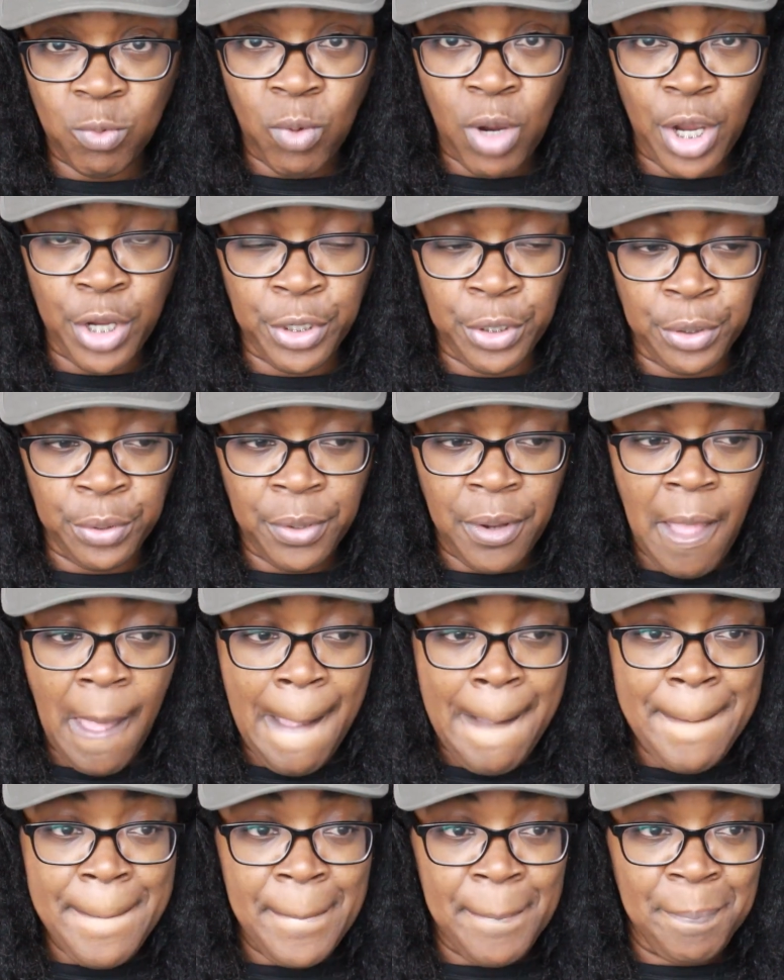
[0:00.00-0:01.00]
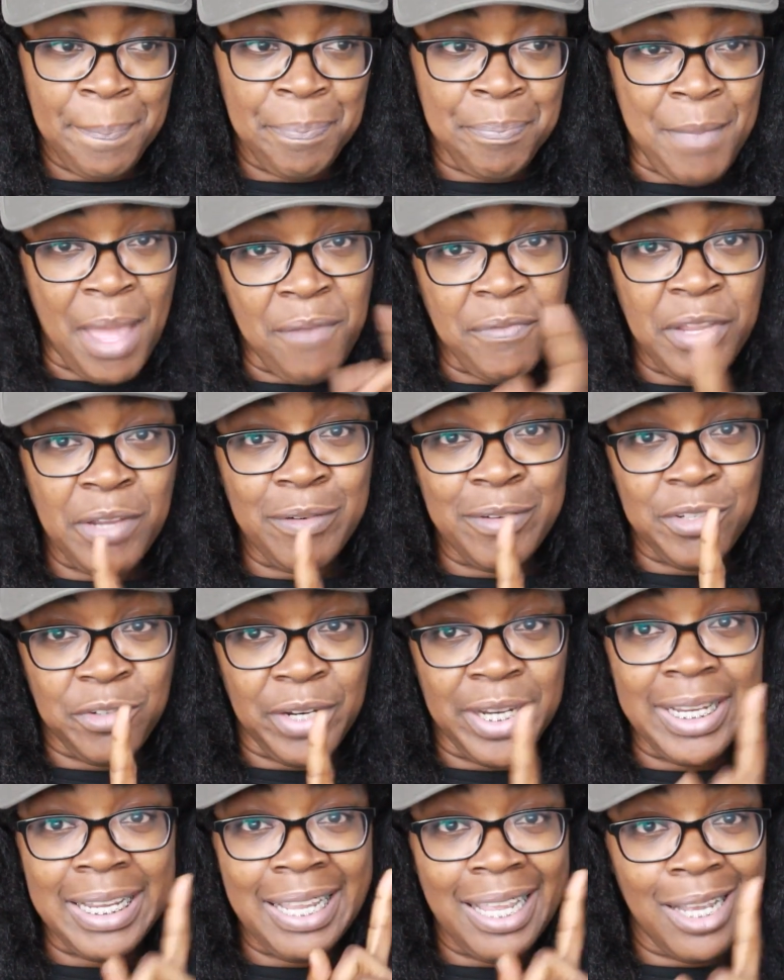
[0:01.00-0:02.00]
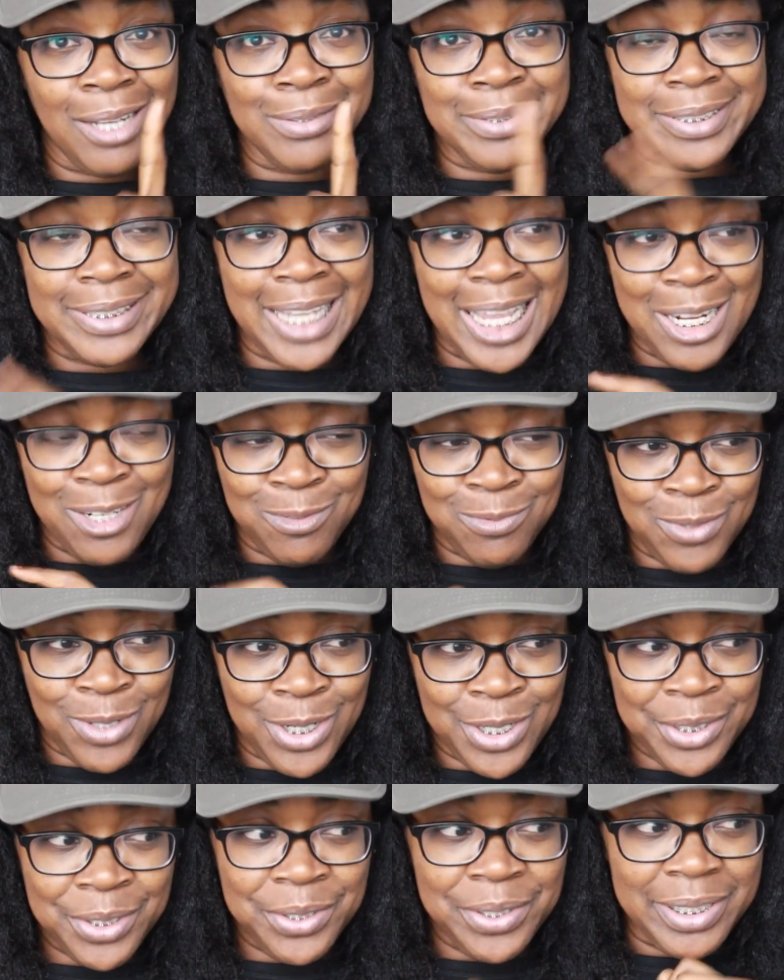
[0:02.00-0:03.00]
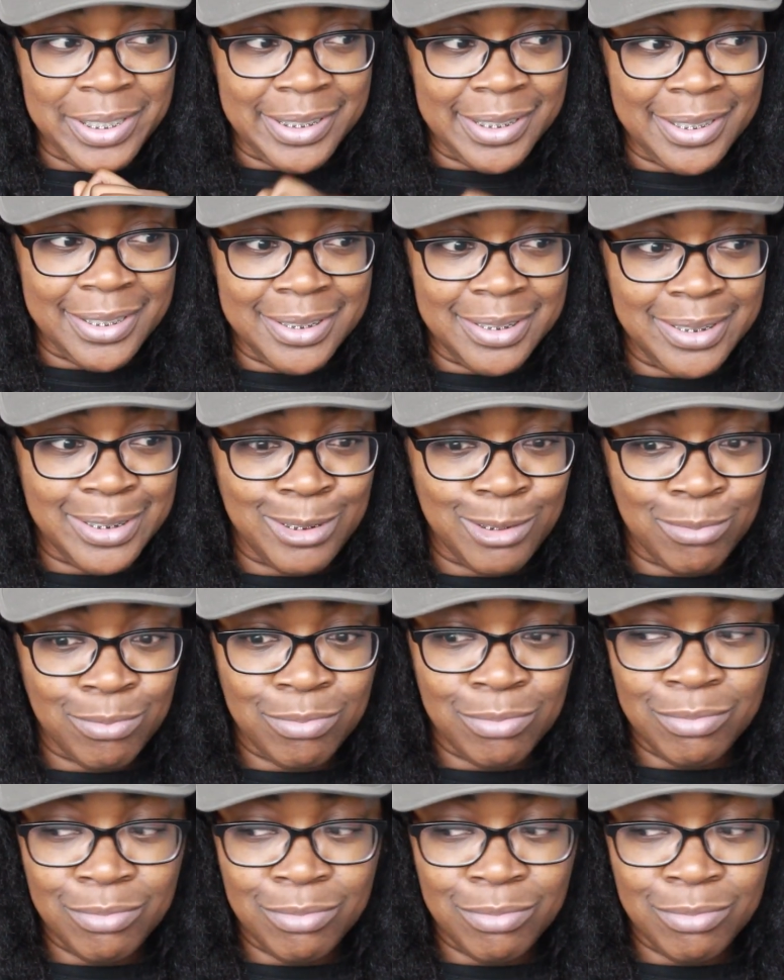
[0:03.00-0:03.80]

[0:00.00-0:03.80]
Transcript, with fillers: water. My favorite drink outside of water is